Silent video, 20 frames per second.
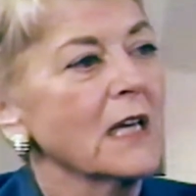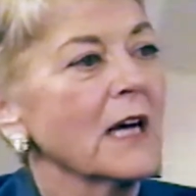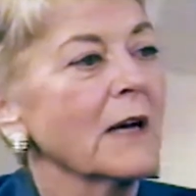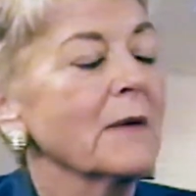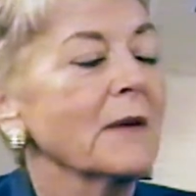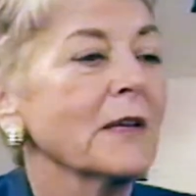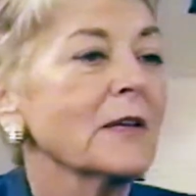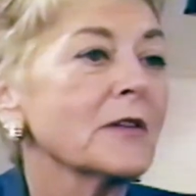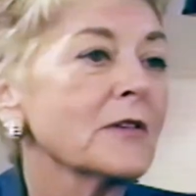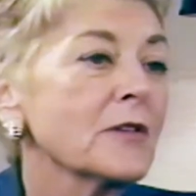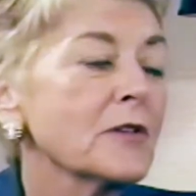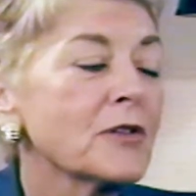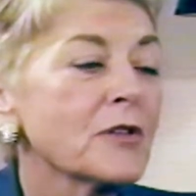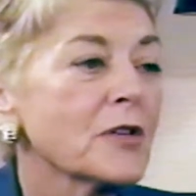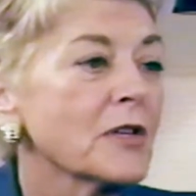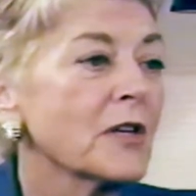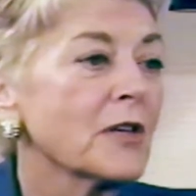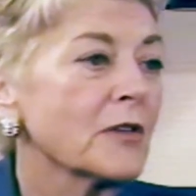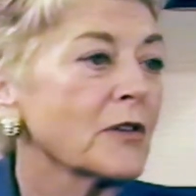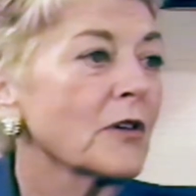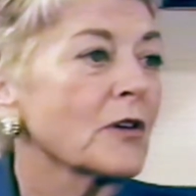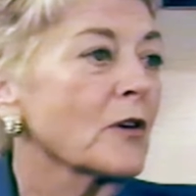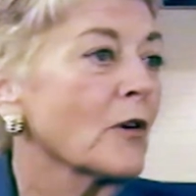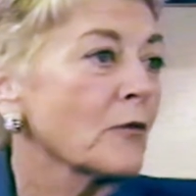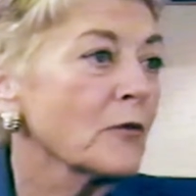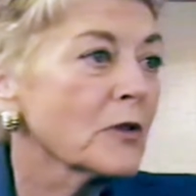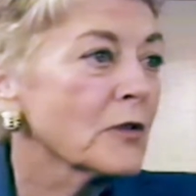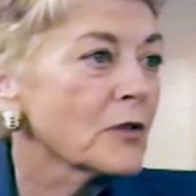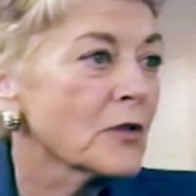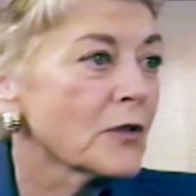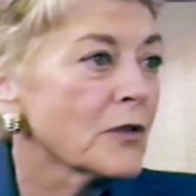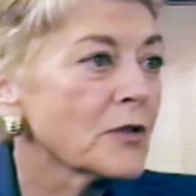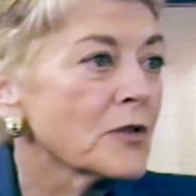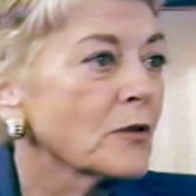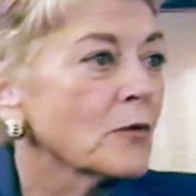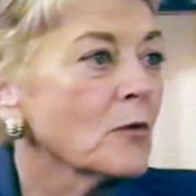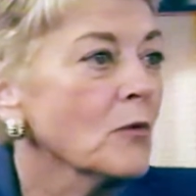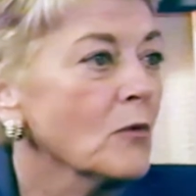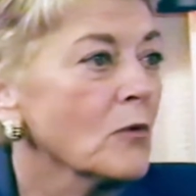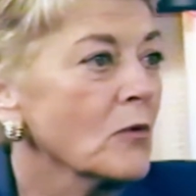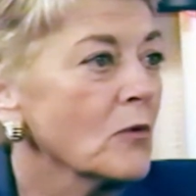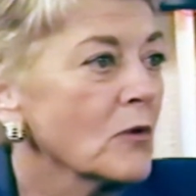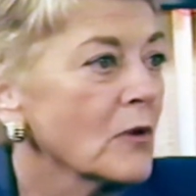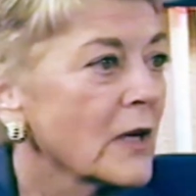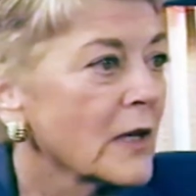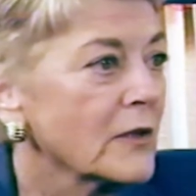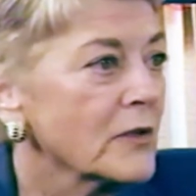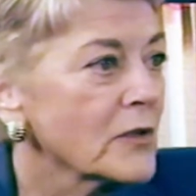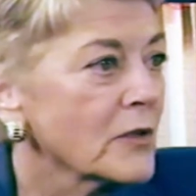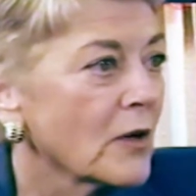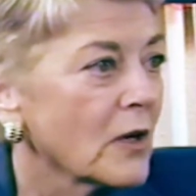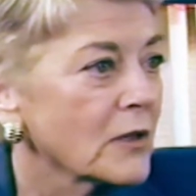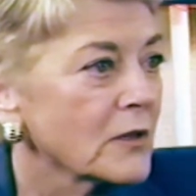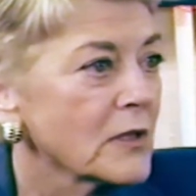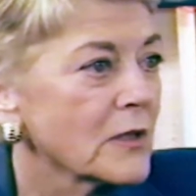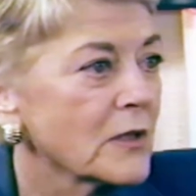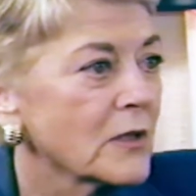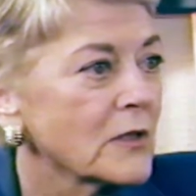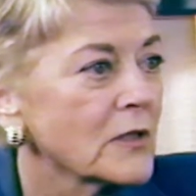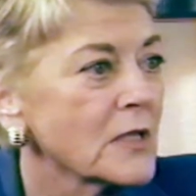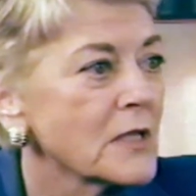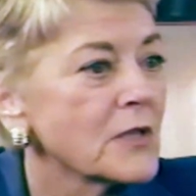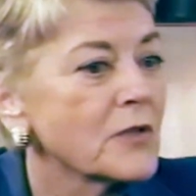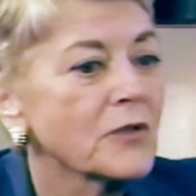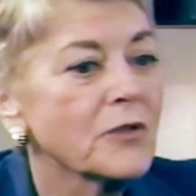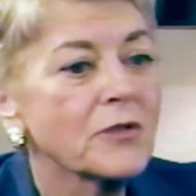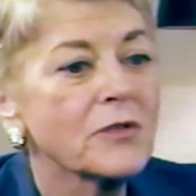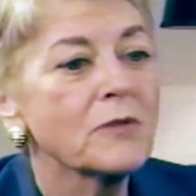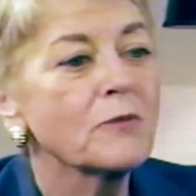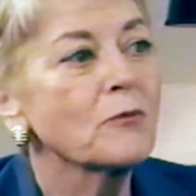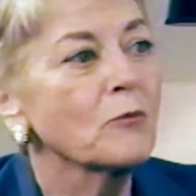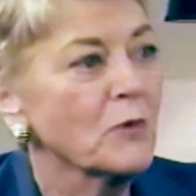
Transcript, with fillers: Uh, she didn't go to the school and talk to the teachers.